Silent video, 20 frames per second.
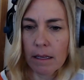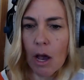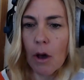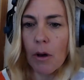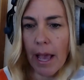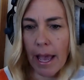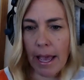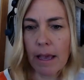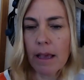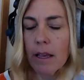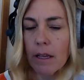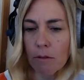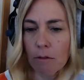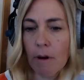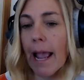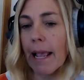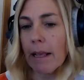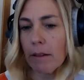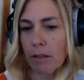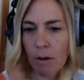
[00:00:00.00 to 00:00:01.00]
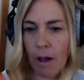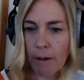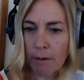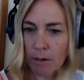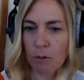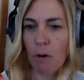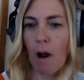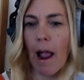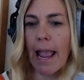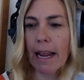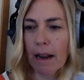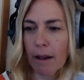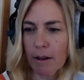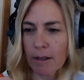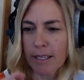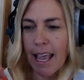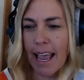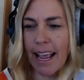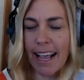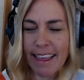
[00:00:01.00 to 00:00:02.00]
Okay, right. So I was right. I
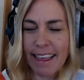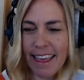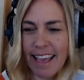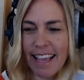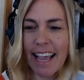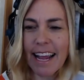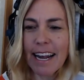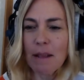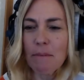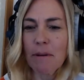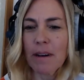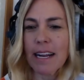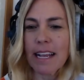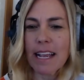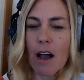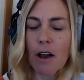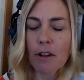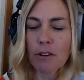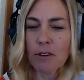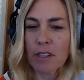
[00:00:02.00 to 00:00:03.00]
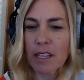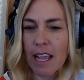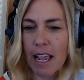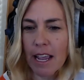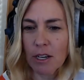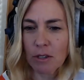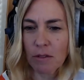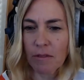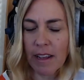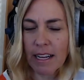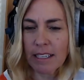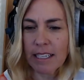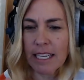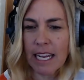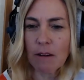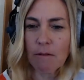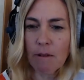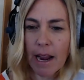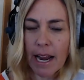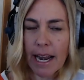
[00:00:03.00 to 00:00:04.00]
was like, I think anybody under the age of
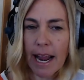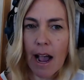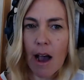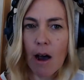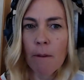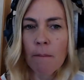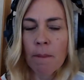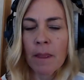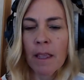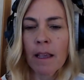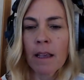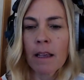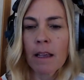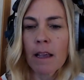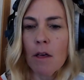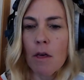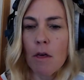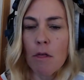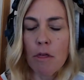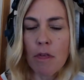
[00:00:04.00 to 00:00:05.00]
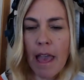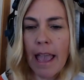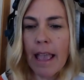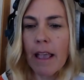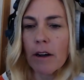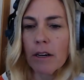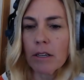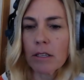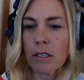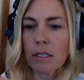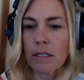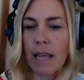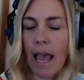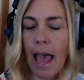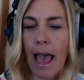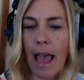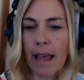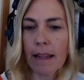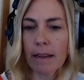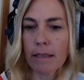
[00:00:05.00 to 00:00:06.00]
18 right now, they are
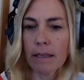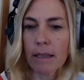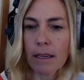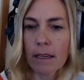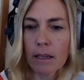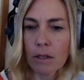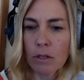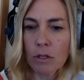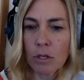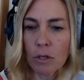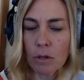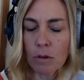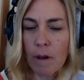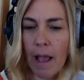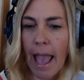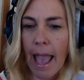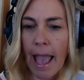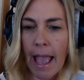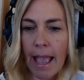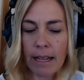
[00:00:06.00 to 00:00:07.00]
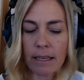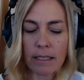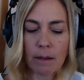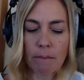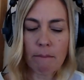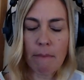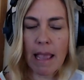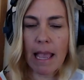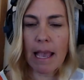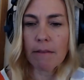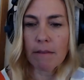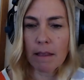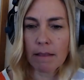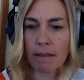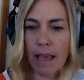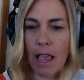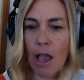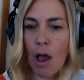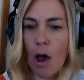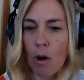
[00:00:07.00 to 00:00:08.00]
set to demand
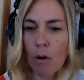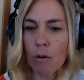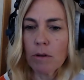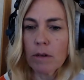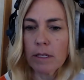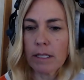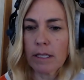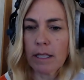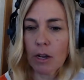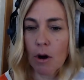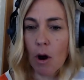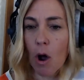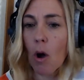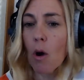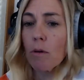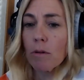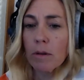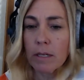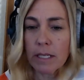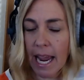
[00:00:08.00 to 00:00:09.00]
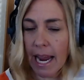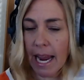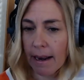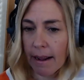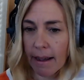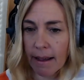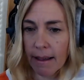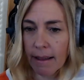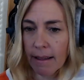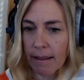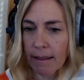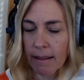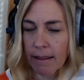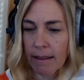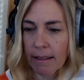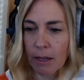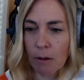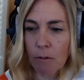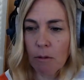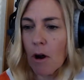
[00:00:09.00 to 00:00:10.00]
that they own their own data.
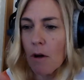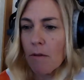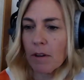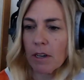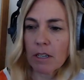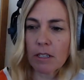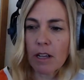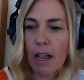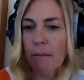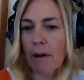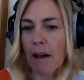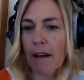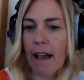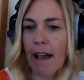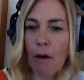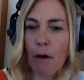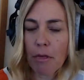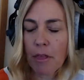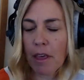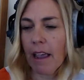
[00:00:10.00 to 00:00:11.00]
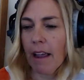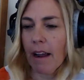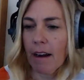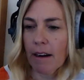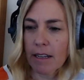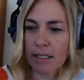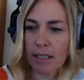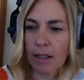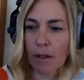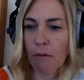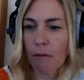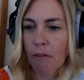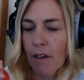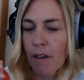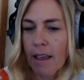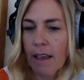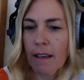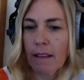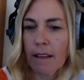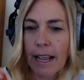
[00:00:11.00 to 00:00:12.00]
Like we're over here talking about healthcare as if,
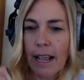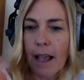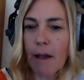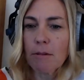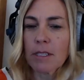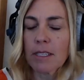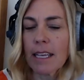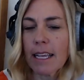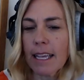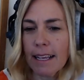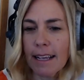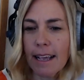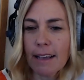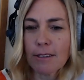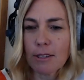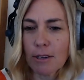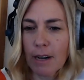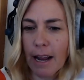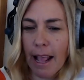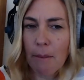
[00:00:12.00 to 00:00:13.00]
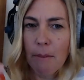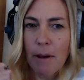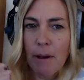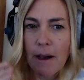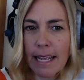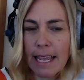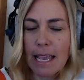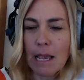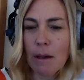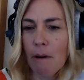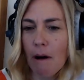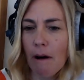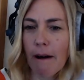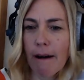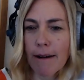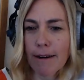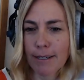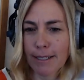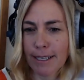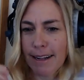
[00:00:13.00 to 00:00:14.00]
like I was thinking yesterday about
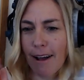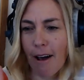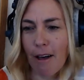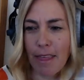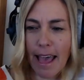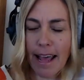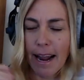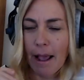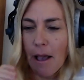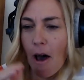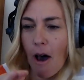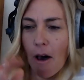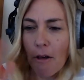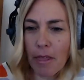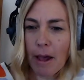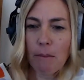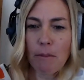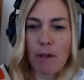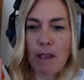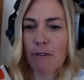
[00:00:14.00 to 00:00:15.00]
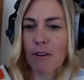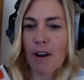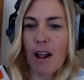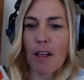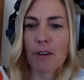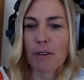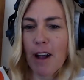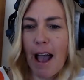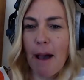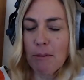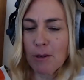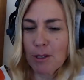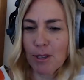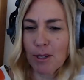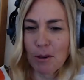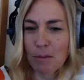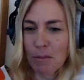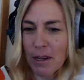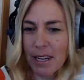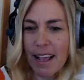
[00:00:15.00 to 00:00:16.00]
EMRs and all that. That'll be another
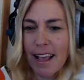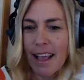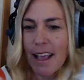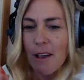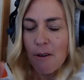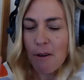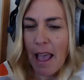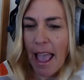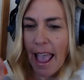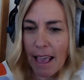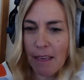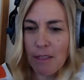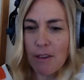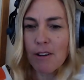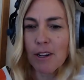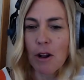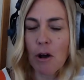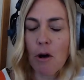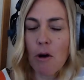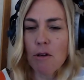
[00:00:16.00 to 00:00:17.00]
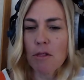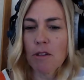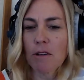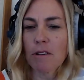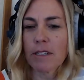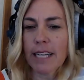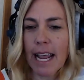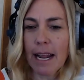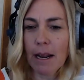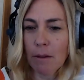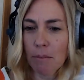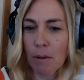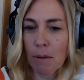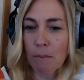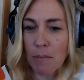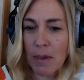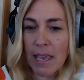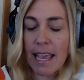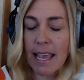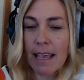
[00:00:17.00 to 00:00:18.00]
episode. But they're going to own their data,
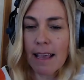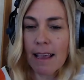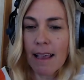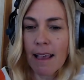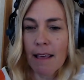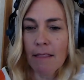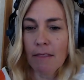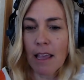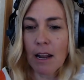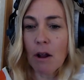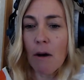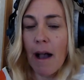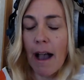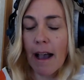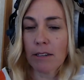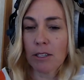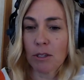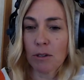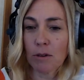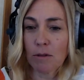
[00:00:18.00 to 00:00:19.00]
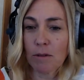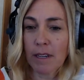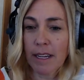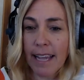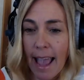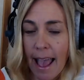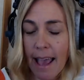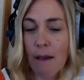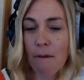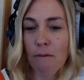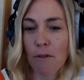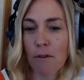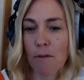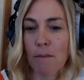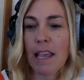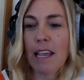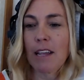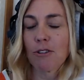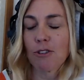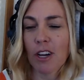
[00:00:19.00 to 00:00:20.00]
but B, they know how to get
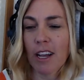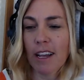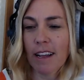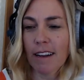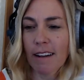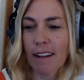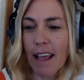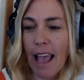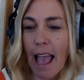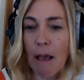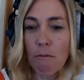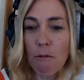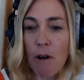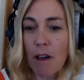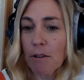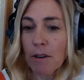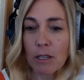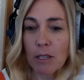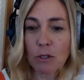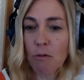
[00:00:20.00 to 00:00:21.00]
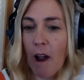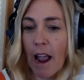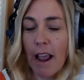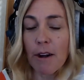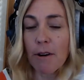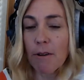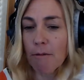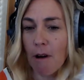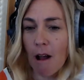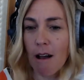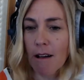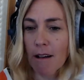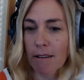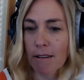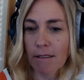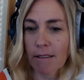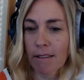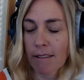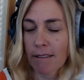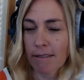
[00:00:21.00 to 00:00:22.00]
information. And whether it's right or
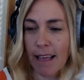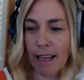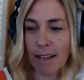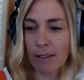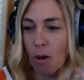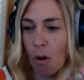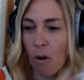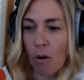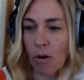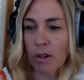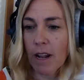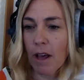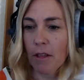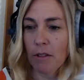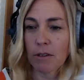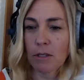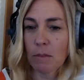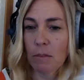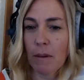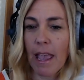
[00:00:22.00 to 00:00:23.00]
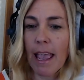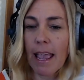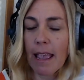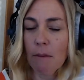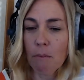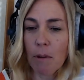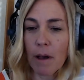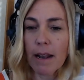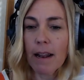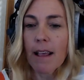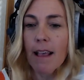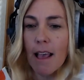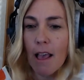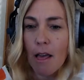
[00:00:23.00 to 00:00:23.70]
wrong, that's a whole another debate. But